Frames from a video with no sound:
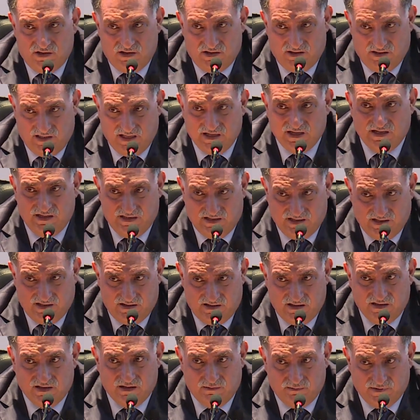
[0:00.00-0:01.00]
and
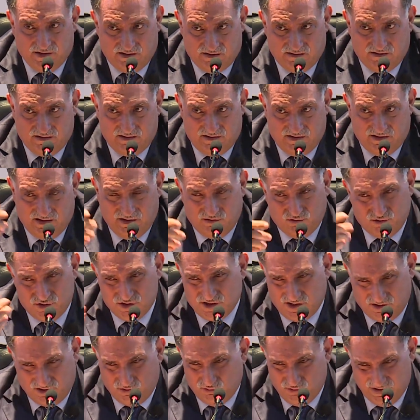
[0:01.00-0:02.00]
this goes
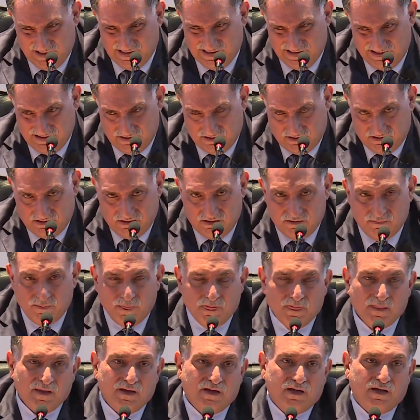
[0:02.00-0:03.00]
back and
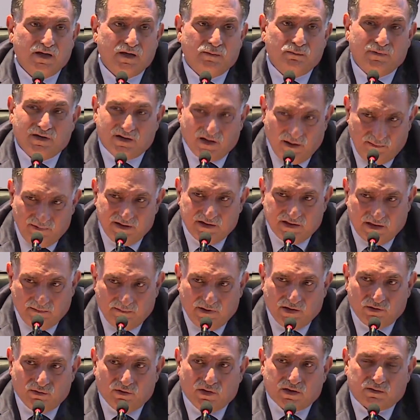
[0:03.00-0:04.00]
dates back to the
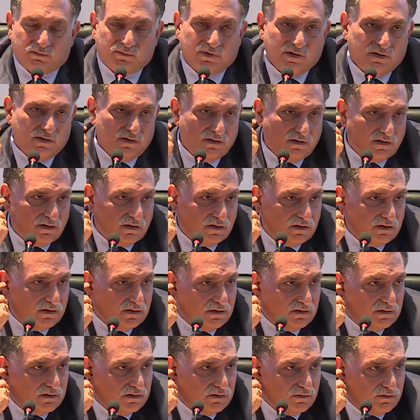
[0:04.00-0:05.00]
Anglican Church
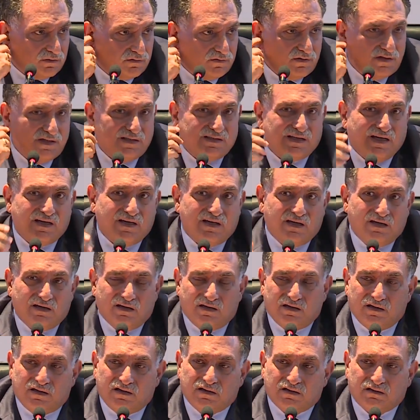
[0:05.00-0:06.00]
in
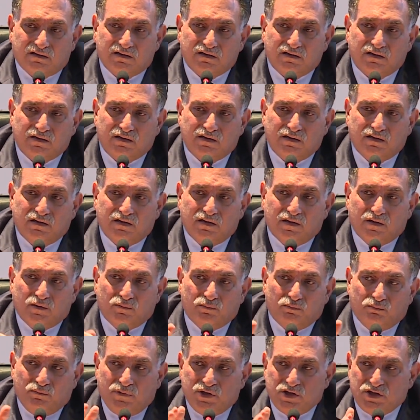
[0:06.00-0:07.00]
the United
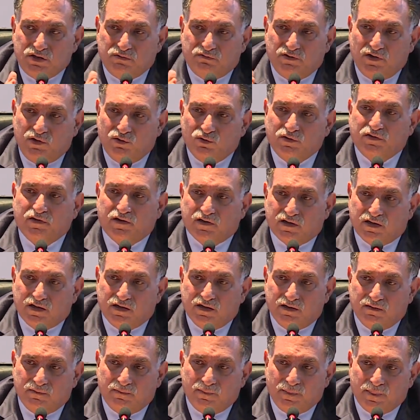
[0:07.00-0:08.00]
States of America.
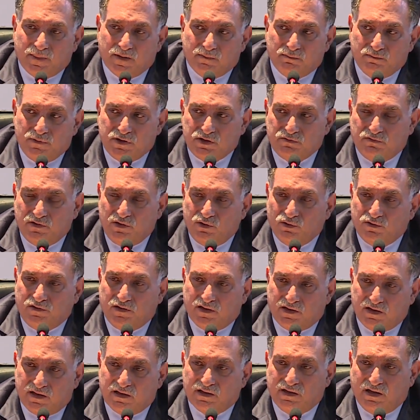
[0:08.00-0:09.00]

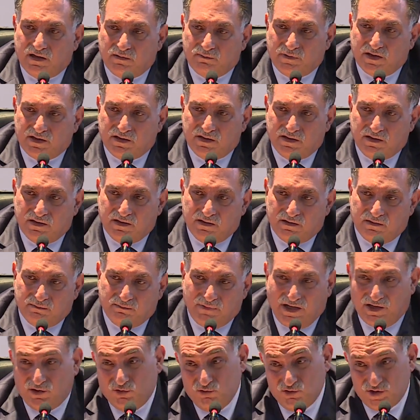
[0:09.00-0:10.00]
So we're not talking
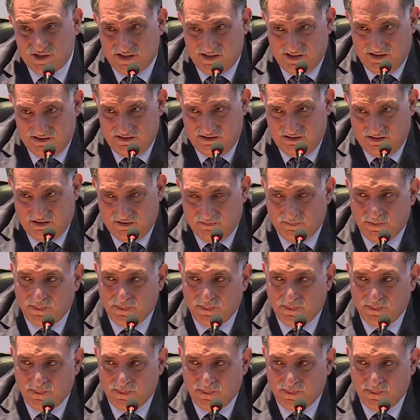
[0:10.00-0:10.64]
about the